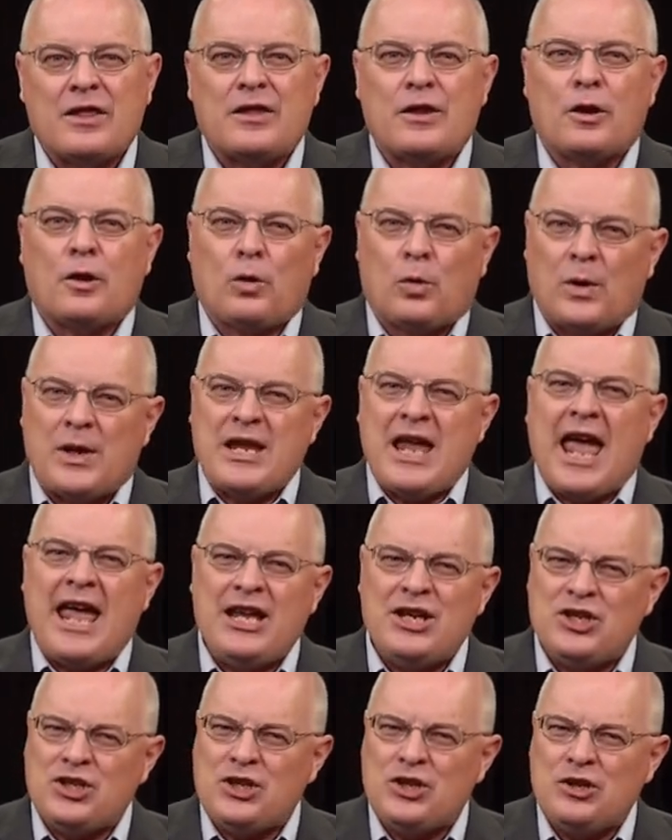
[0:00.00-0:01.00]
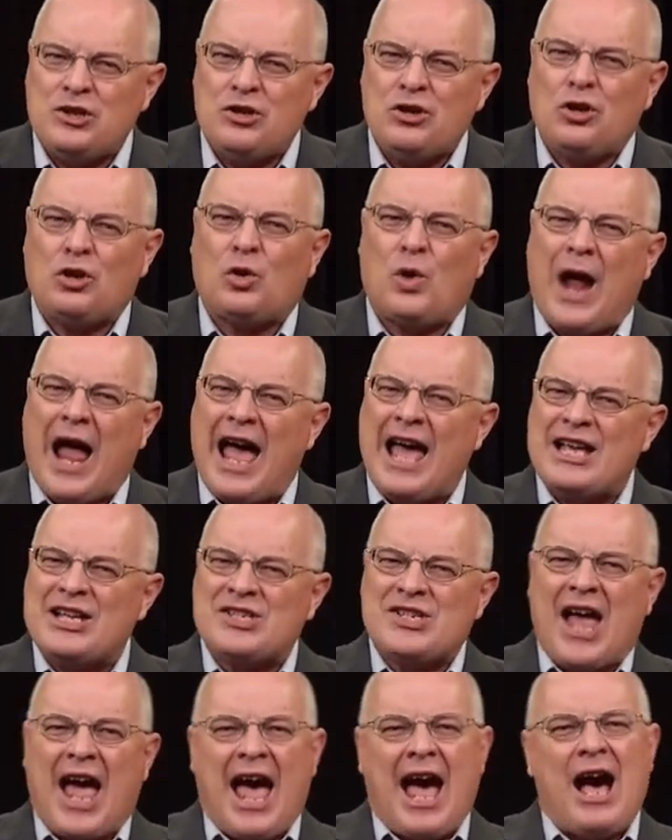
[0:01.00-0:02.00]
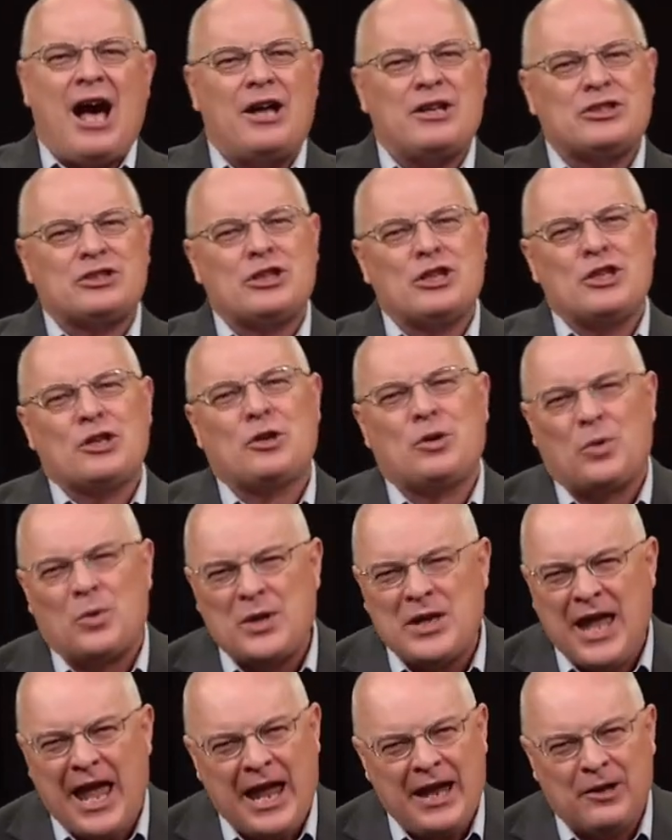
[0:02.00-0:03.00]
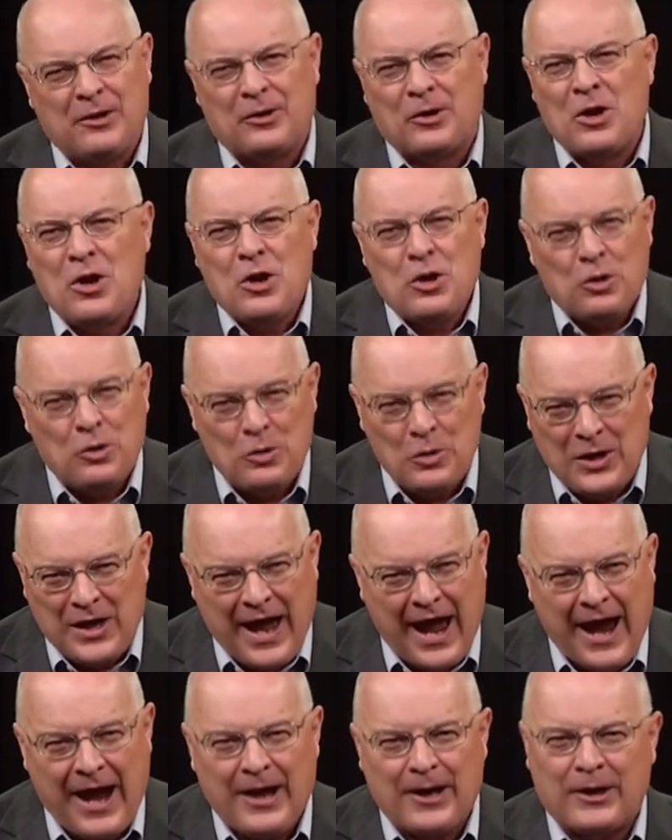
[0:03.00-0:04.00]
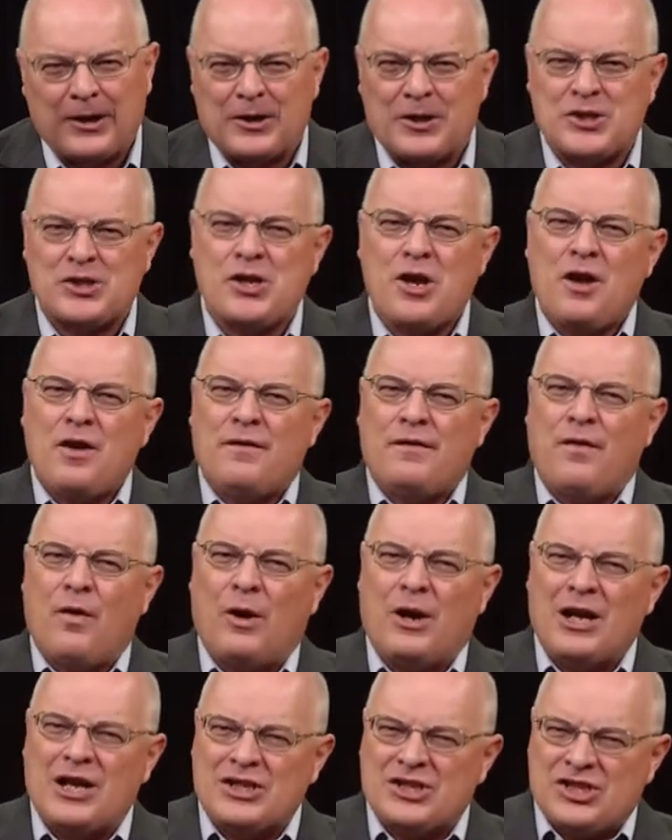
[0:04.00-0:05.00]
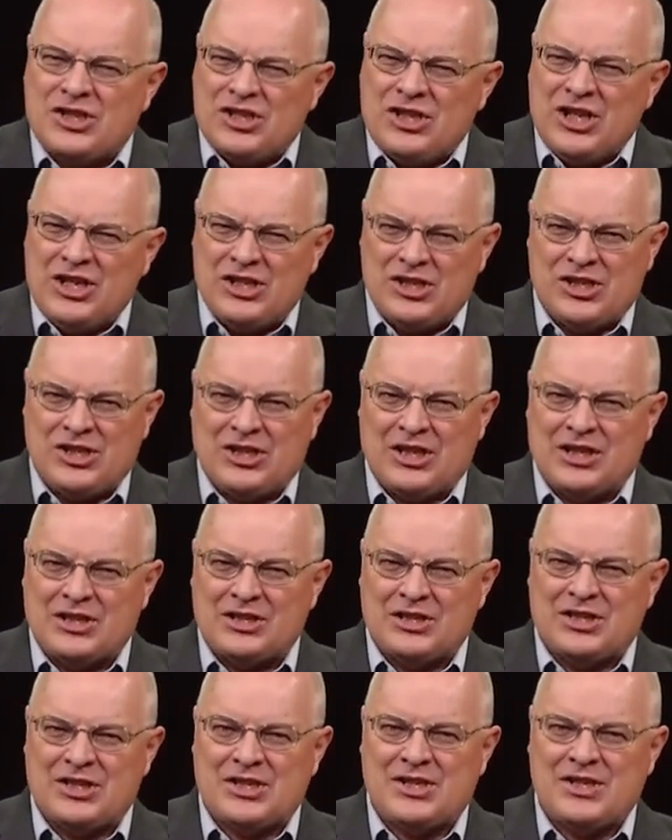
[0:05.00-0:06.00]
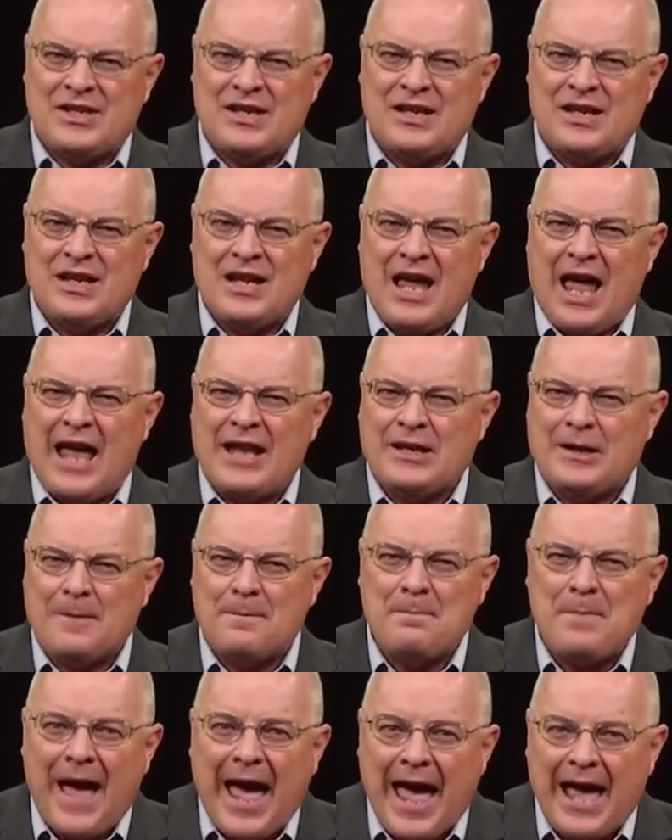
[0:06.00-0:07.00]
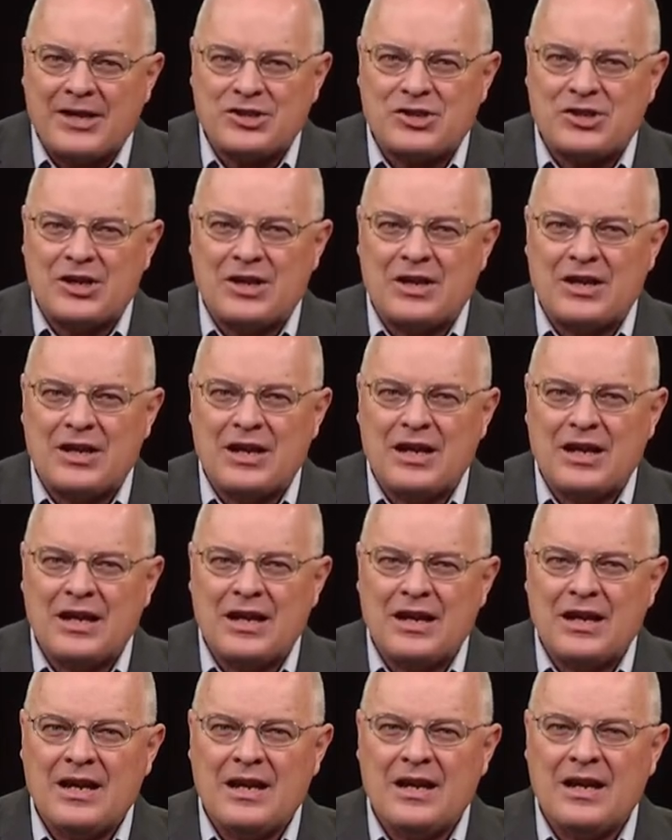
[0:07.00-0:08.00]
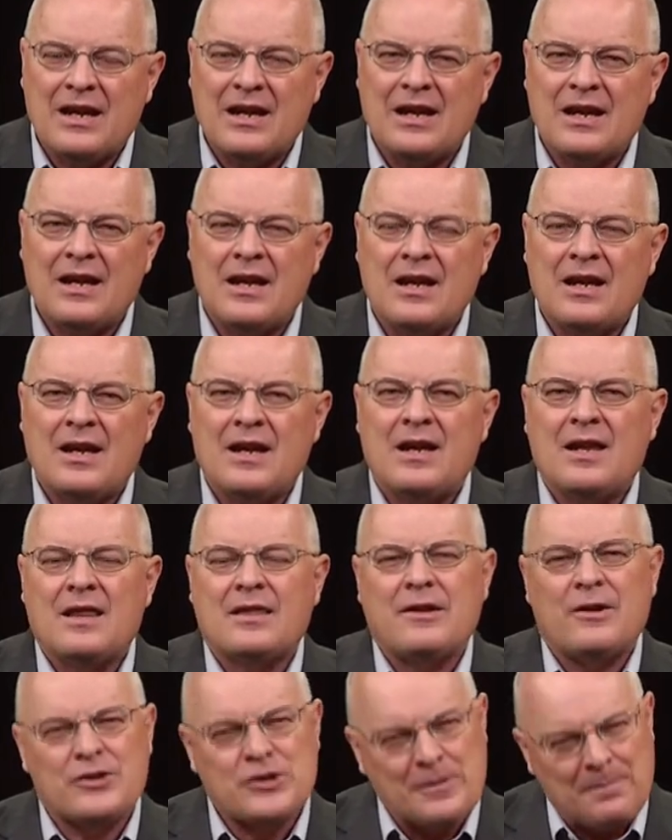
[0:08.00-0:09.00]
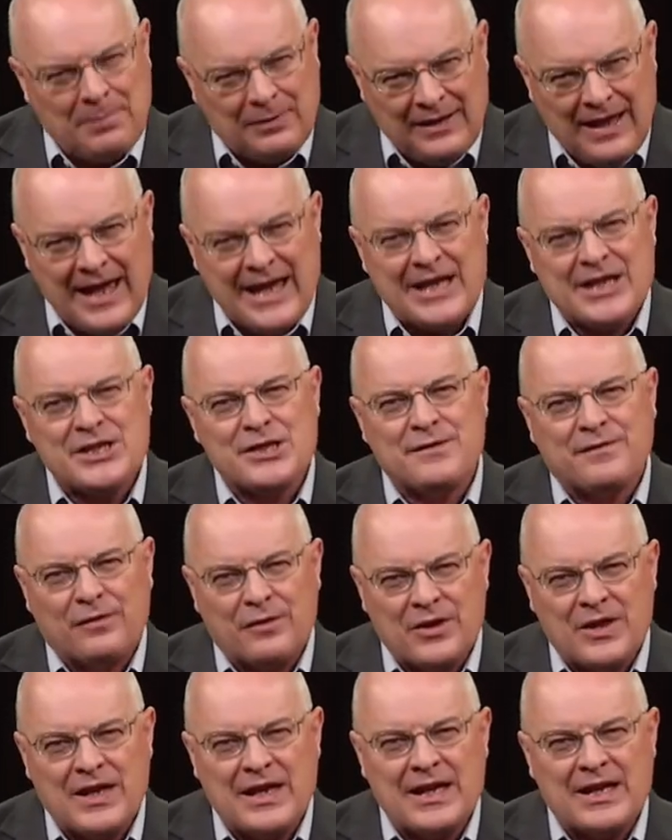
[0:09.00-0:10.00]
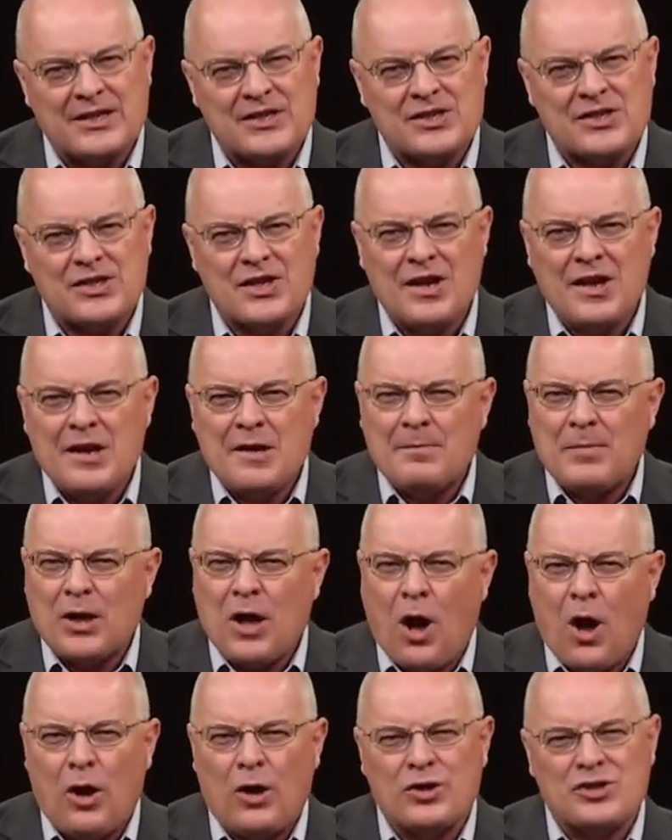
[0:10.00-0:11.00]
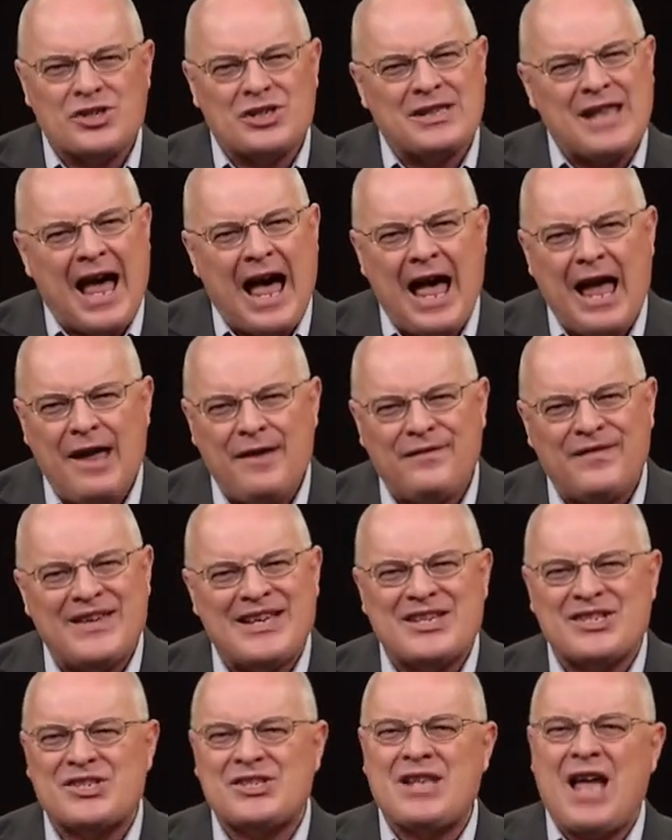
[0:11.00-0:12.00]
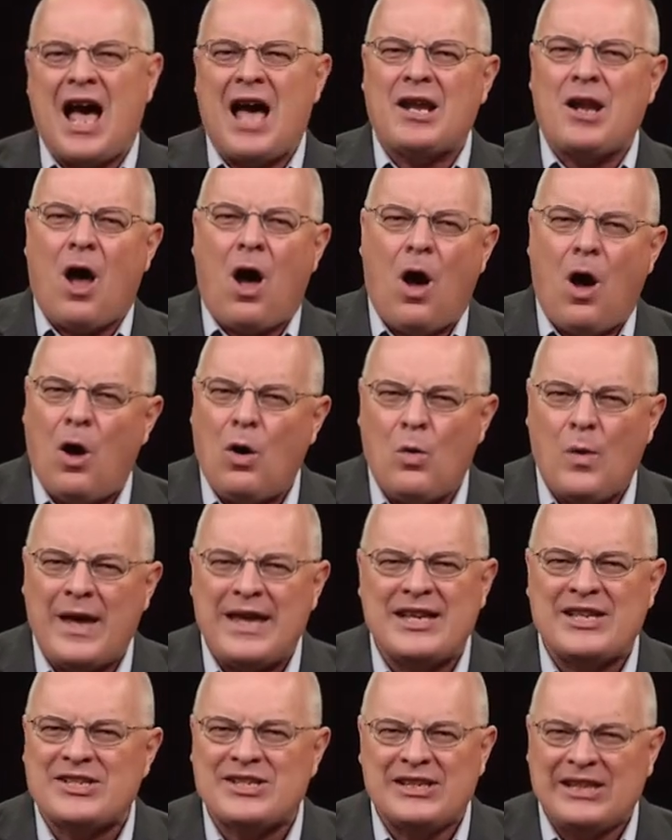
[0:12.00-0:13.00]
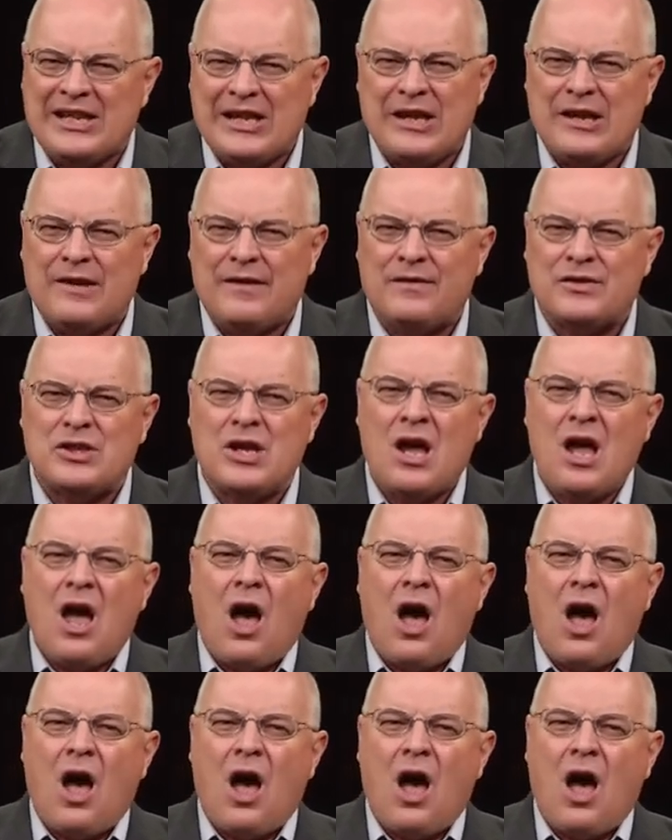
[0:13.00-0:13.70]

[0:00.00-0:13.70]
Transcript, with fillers: The creation cries out to the Creator who cares for assistance and compassion. There's a place for this because life is not always lived